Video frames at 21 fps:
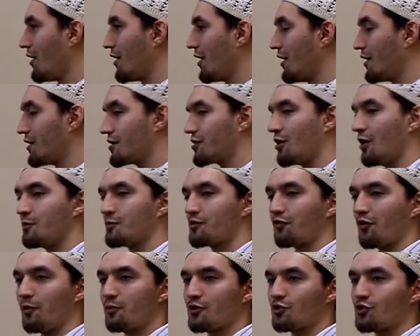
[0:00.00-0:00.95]
It comes
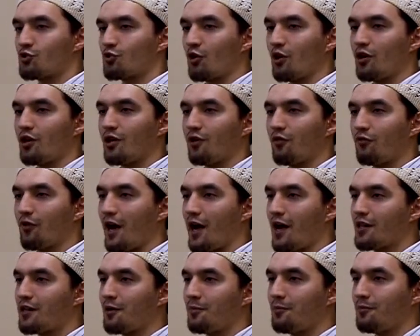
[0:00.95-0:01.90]
from the story of
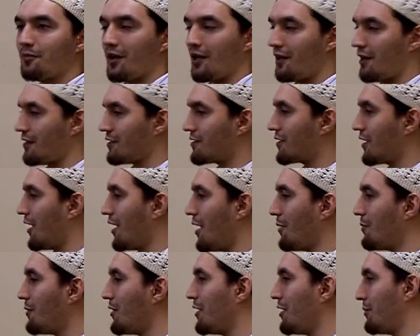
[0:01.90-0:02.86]
Adam
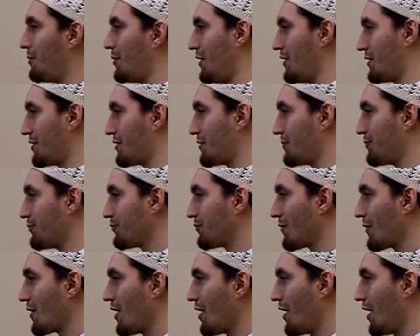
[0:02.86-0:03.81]
salam and Iblis.
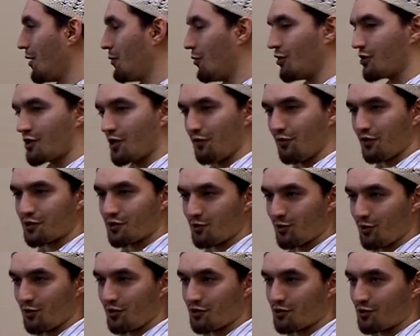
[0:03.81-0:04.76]
And most of us
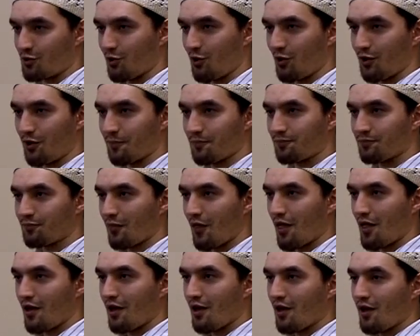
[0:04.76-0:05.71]
know this story.
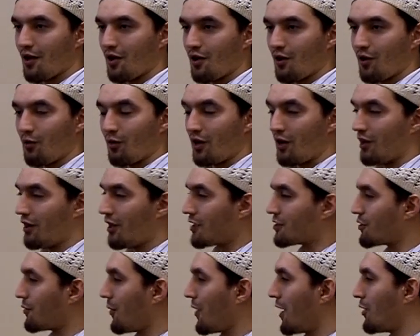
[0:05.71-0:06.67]
Where Allah
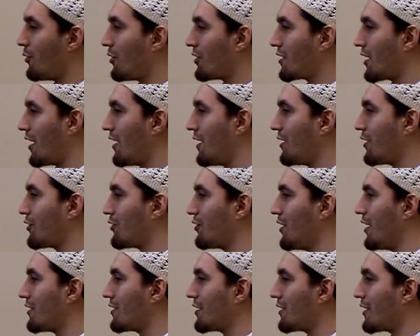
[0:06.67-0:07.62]
subhanahu wa ta'ala
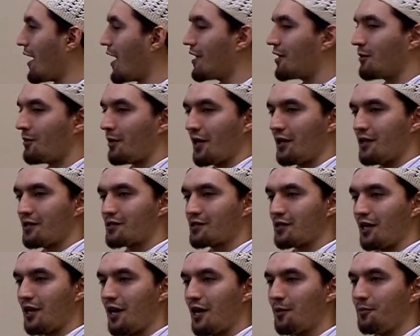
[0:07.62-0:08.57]
created Adam
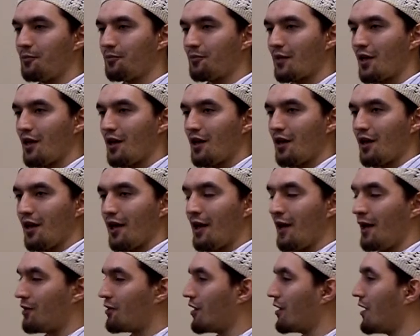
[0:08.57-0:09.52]
salam.
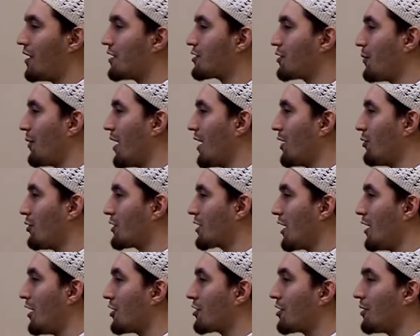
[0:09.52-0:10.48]
And Allah subhanahu wa
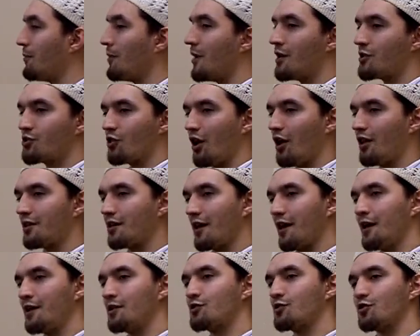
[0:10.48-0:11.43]
ta'ala commands all the
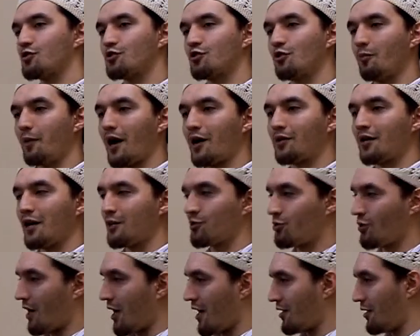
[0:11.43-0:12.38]
angels to bow
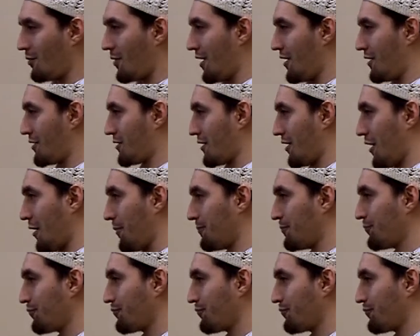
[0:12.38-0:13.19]
down to Adam alayhi salam.